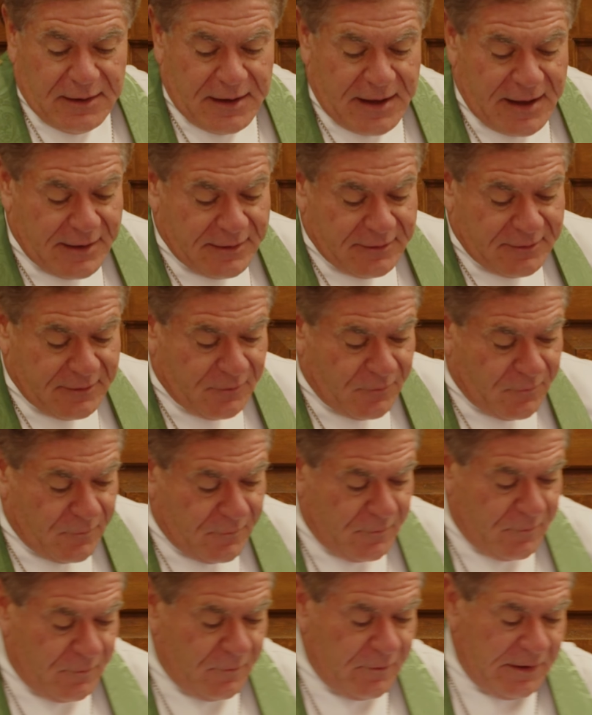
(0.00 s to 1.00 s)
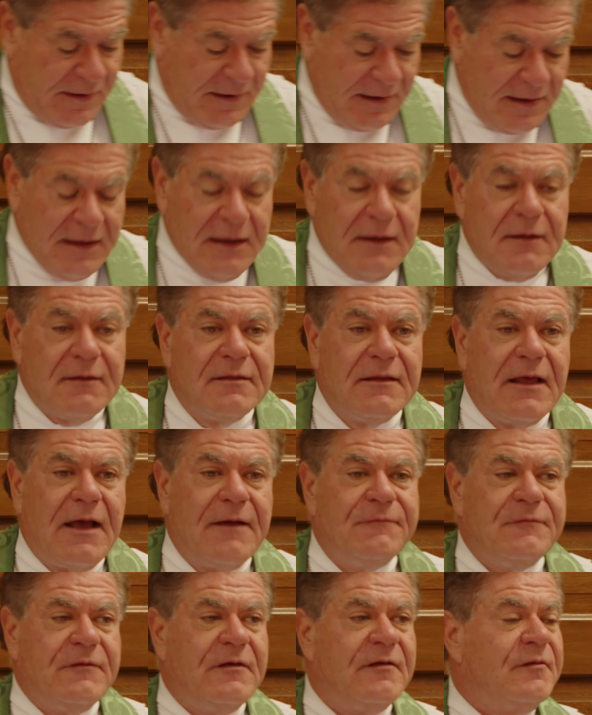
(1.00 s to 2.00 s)
and he
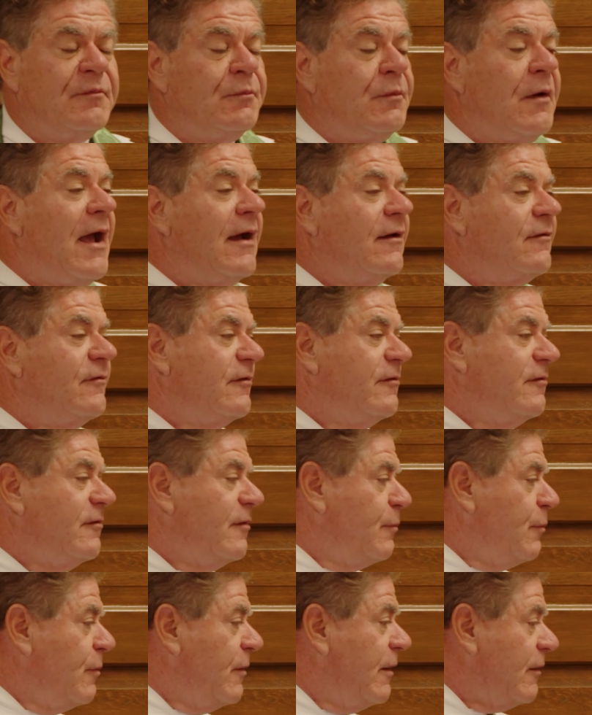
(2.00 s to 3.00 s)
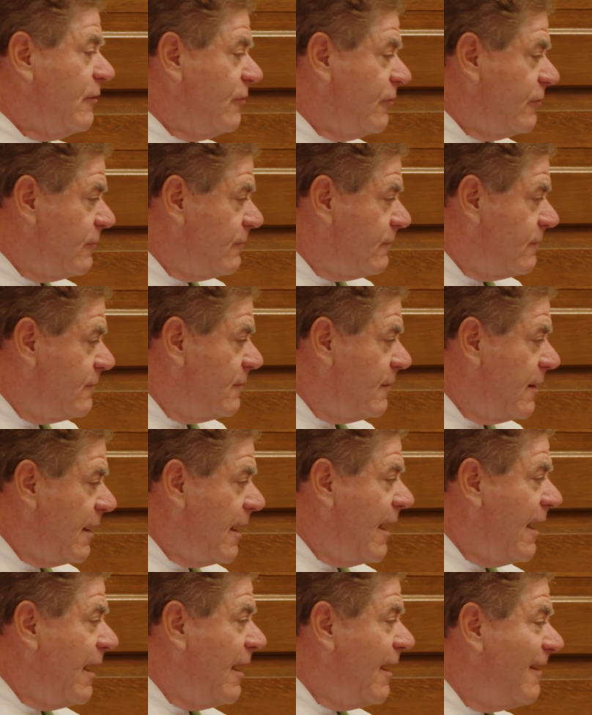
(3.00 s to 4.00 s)
left his practice to preach,
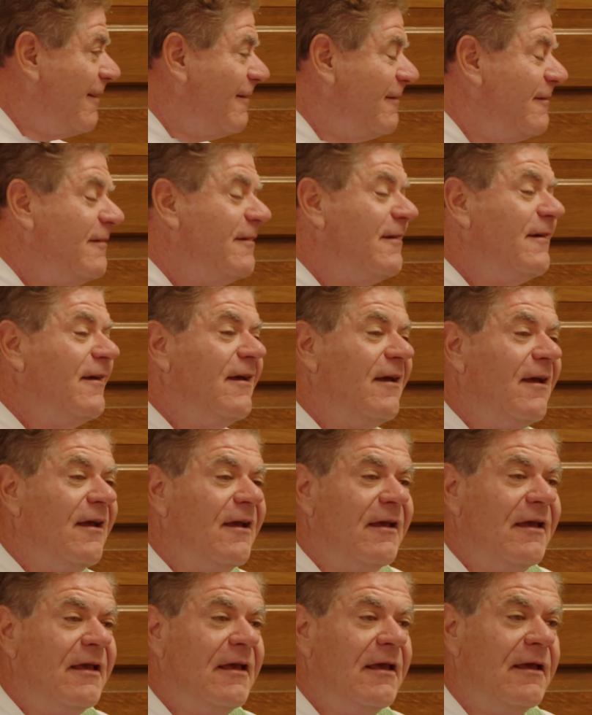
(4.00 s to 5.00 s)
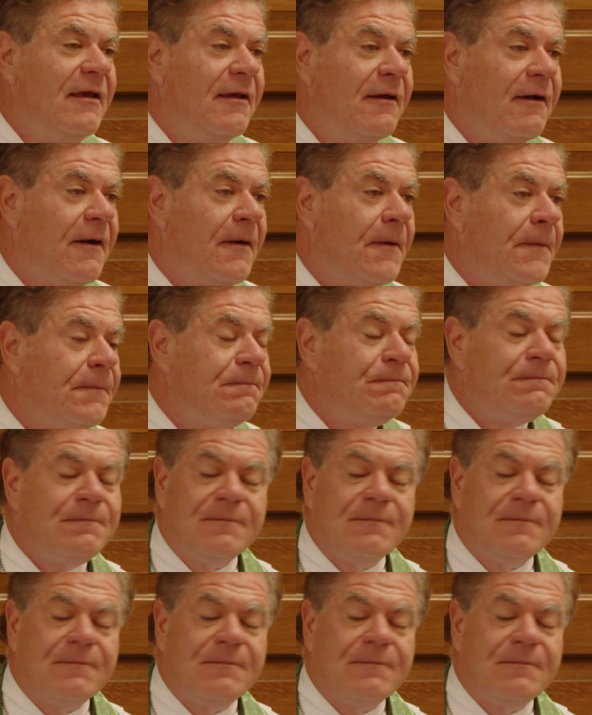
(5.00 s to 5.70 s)
and he uh,